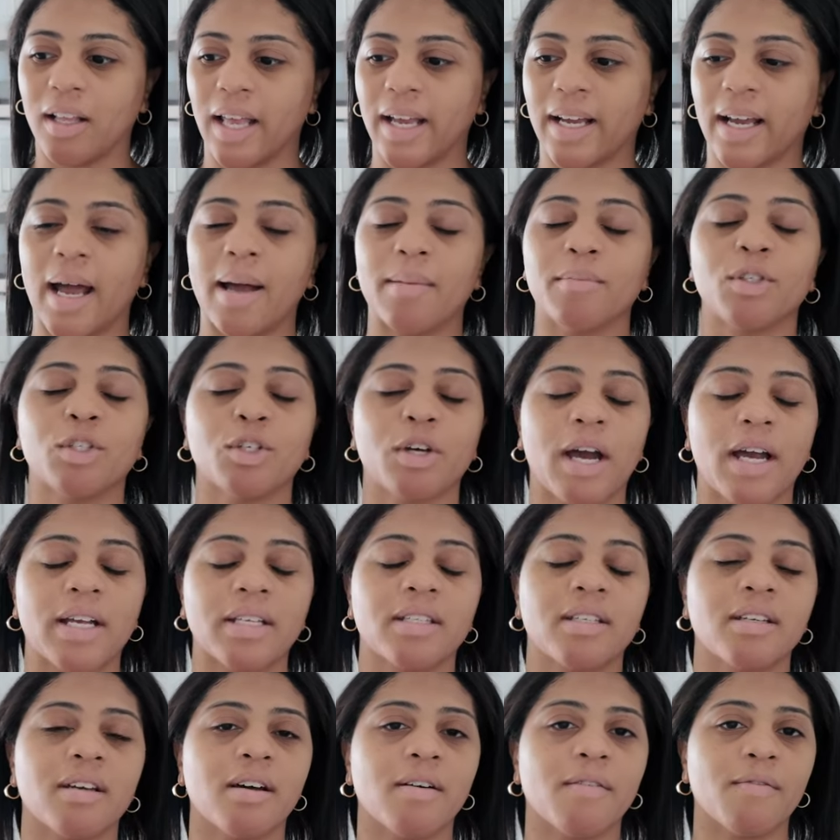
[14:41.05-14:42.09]
Like I'm trying
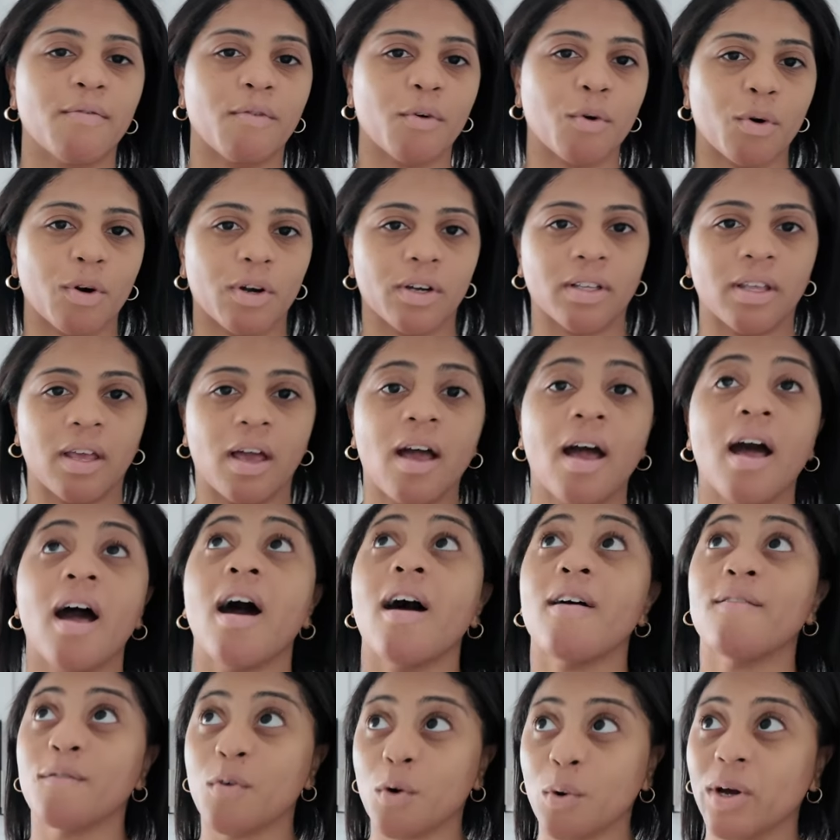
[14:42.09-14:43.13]
to avoid
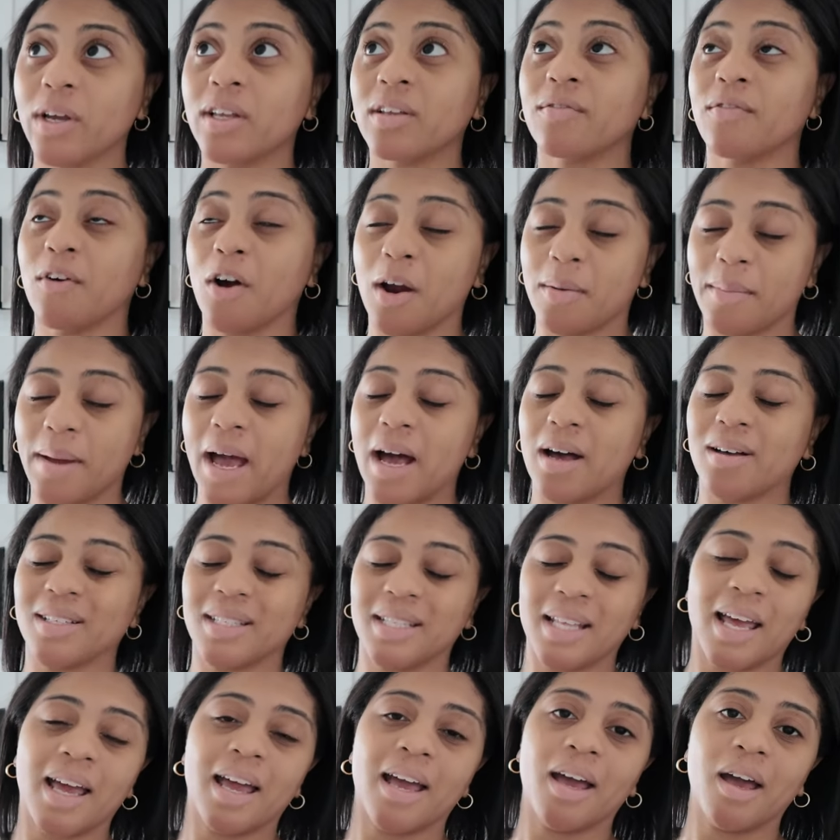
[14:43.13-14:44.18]
avoid farmhouse
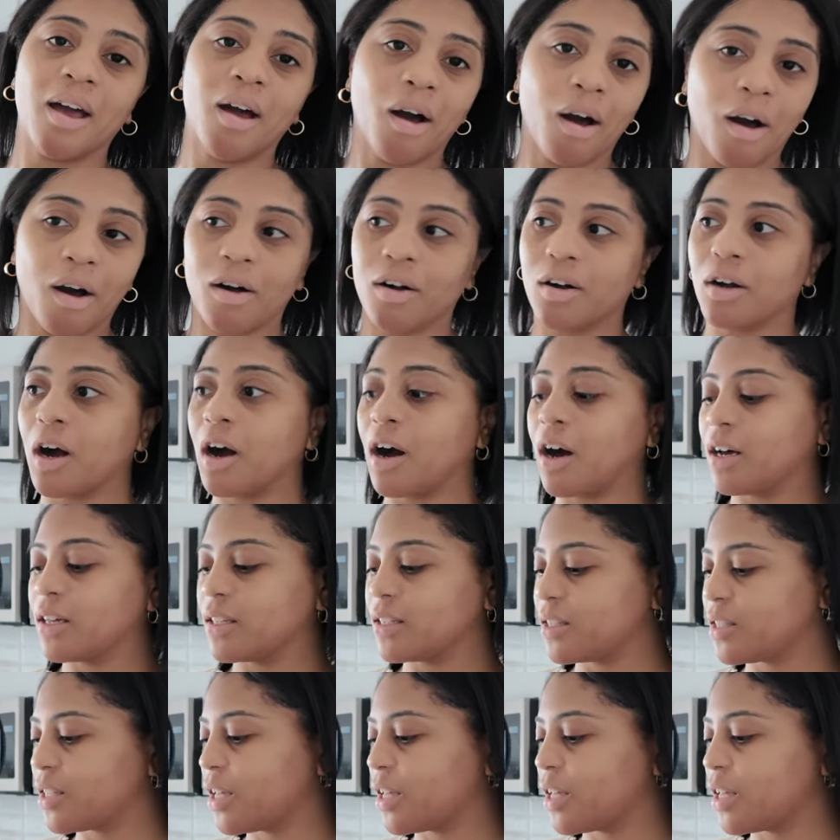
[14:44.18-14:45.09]
at all costs.